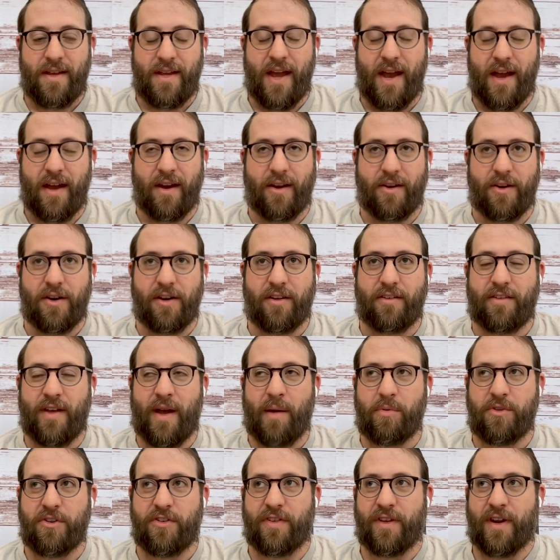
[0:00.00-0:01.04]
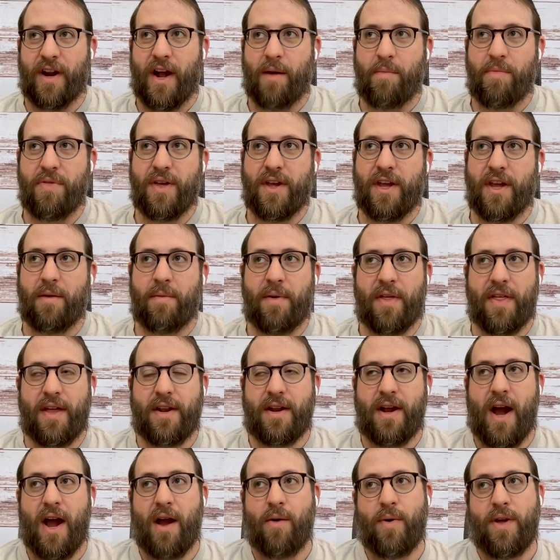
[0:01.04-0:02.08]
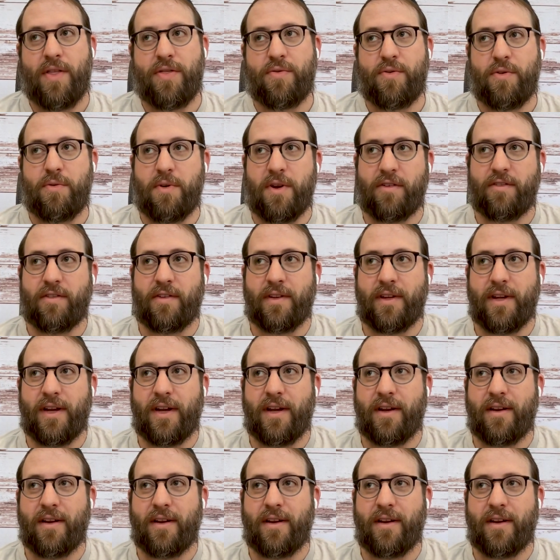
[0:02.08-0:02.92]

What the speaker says: Yeah, a good example just that I'm thinking about that I went through recently,